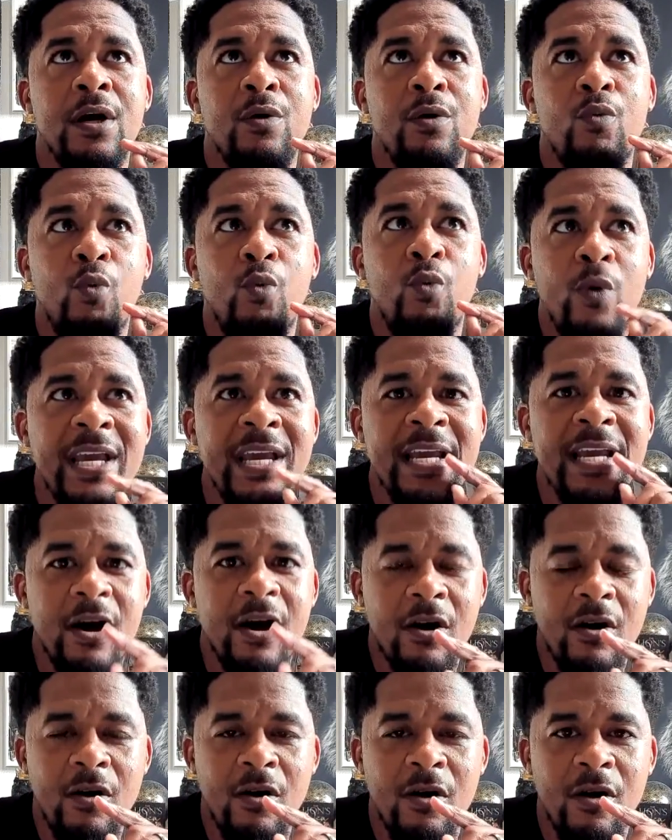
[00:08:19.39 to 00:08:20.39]
We
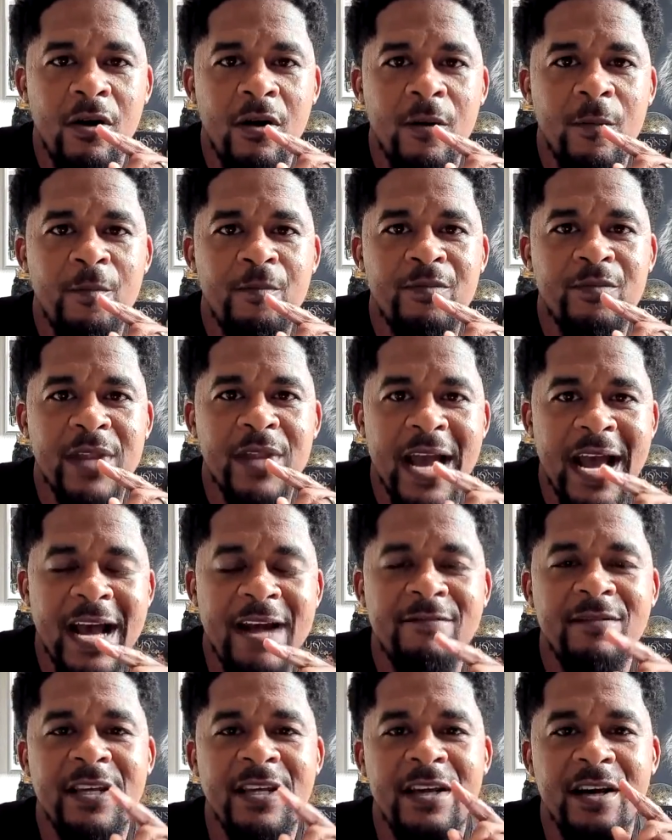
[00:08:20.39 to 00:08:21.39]
all
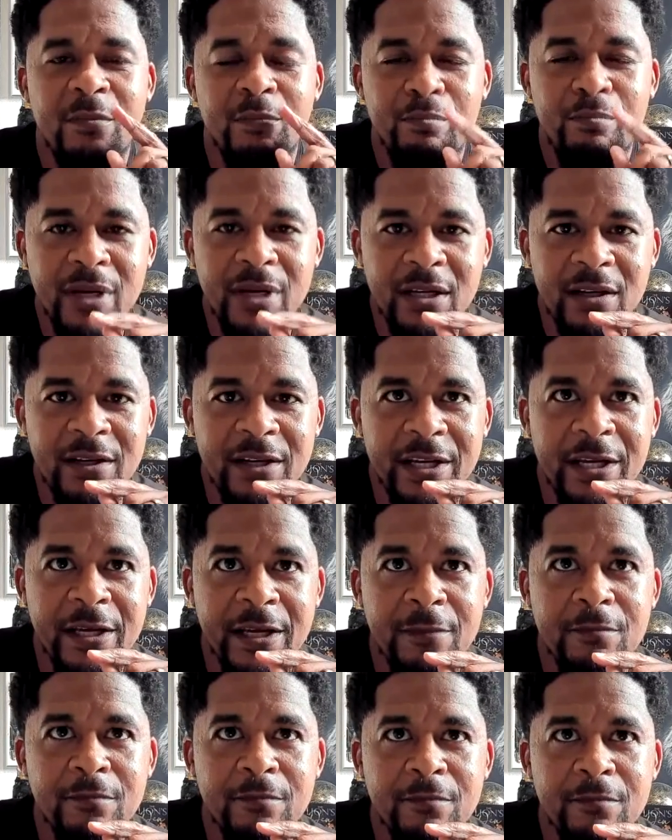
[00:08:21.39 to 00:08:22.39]
have the ability